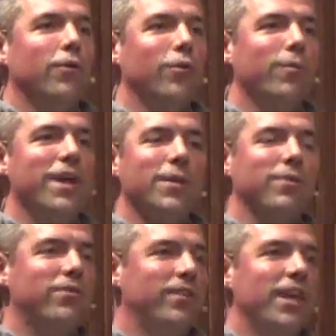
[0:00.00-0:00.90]
make a
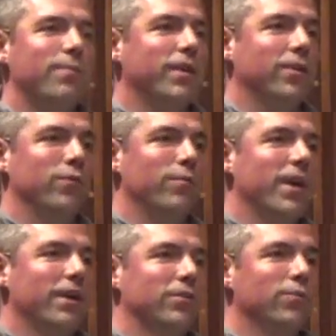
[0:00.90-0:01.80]
mistake because
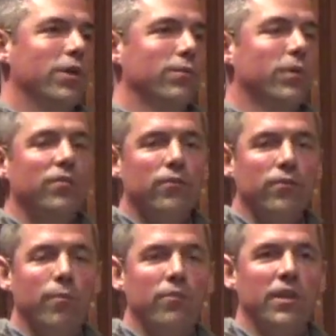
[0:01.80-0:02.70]
we risk
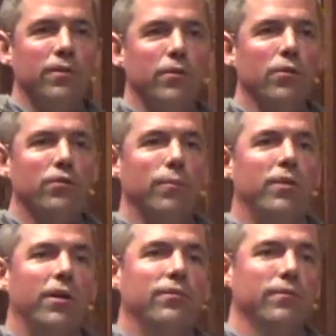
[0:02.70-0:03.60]
something, those are
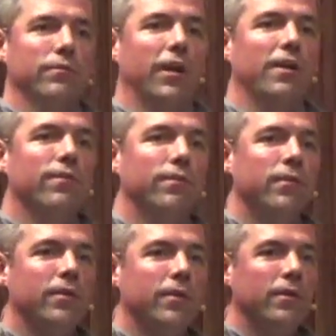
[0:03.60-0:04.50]
parts of life.
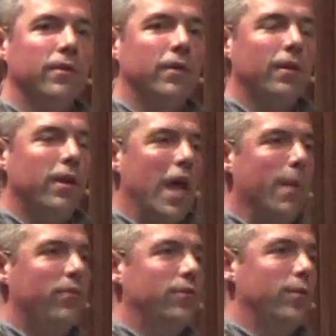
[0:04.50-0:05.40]

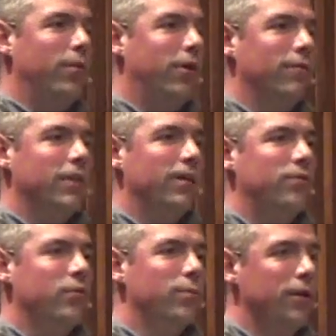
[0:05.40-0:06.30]
Habits are a part of life
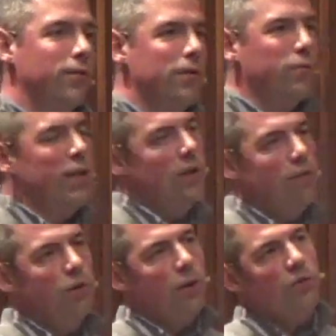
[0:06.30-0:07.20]
too, but if
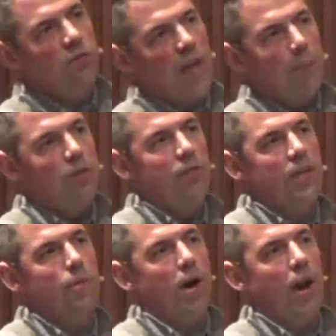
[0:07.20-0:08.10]
we don't stop to
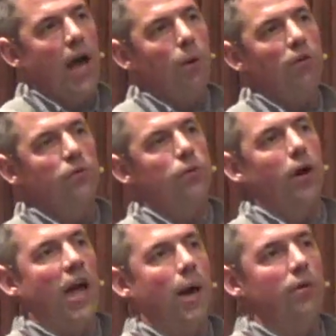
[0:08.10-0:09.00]
think about how we do our
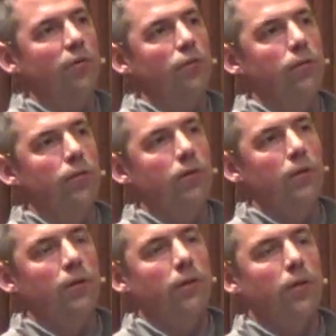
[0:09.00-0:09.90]
habits,
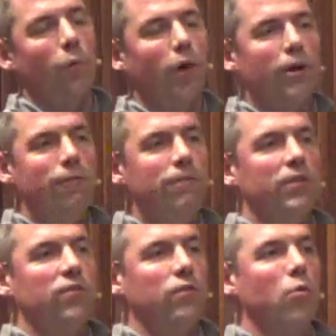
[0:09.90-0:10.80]
then we're going to
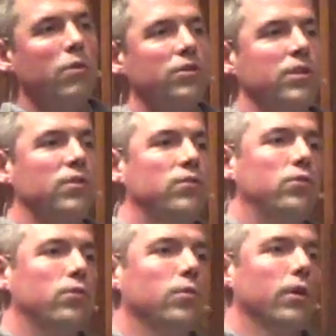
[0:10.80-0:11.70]
fit so much
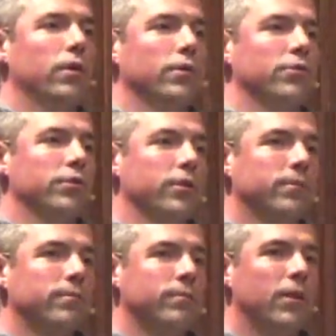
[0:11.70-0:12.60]
into our culture
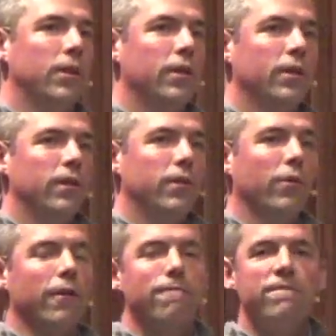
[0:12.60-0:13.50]
that
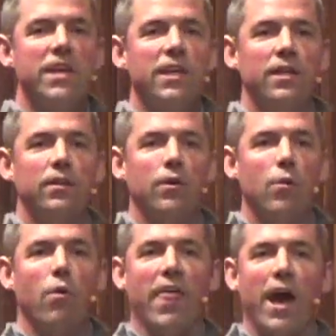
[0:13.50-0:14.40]
we're going to fit in
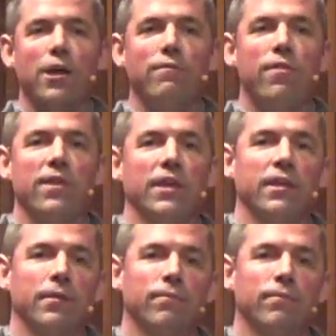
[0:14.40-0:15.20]
without even thinking.